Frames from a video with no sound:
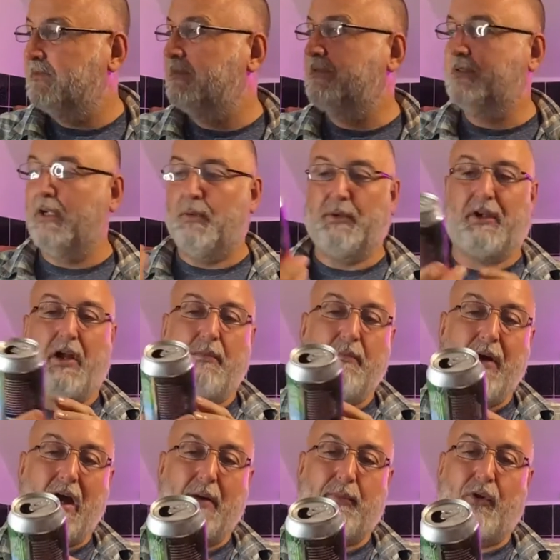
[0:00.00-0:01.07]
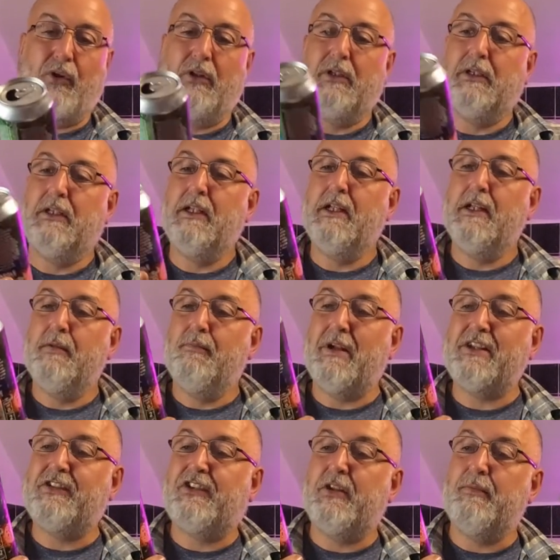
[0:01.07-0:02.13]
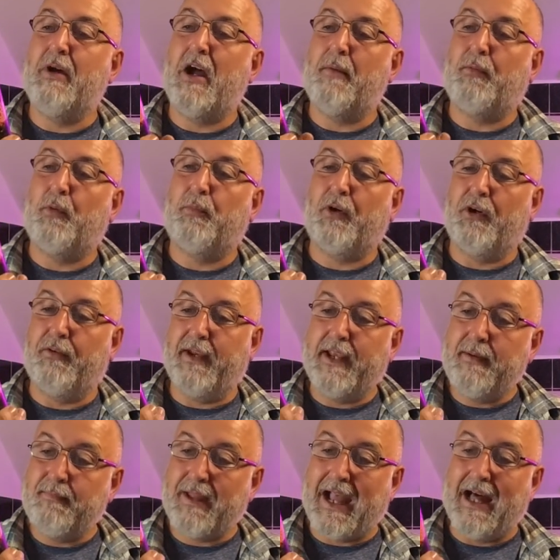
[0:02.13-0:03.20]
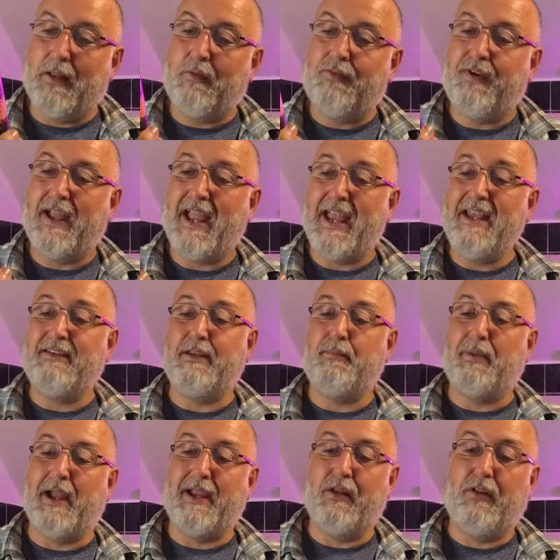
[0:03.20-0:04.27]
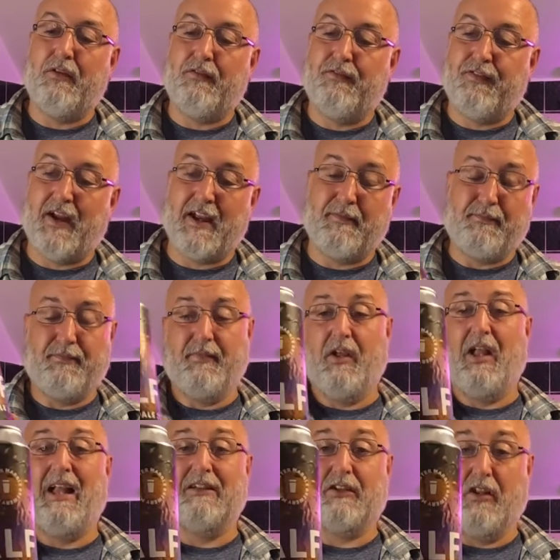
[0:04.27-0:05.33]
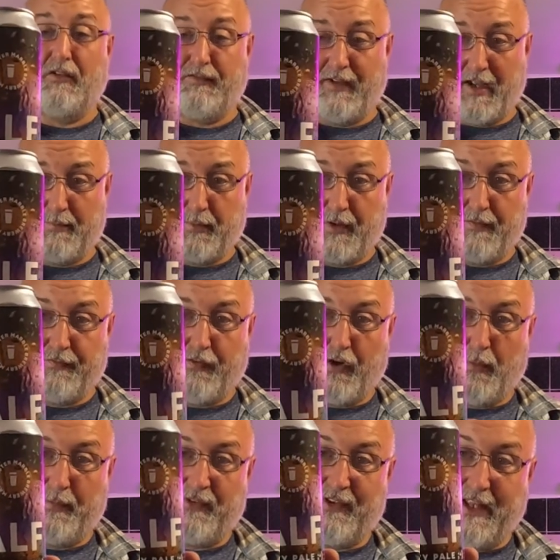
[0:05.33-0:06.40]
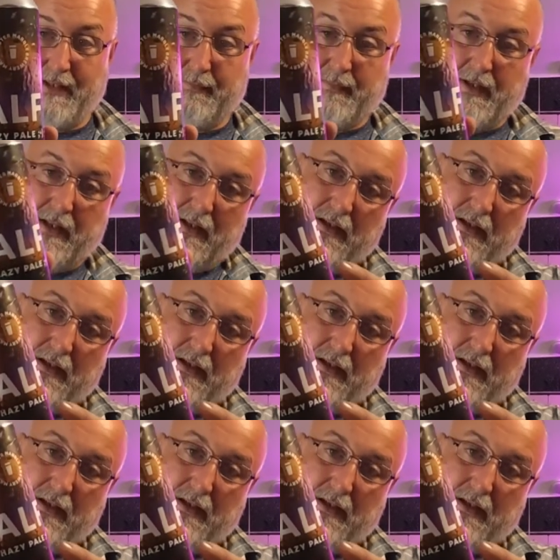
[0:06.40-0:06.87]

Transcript: So we've got Manchester Marble Brewery, ALF, hazy pale, alcohol 5.4%.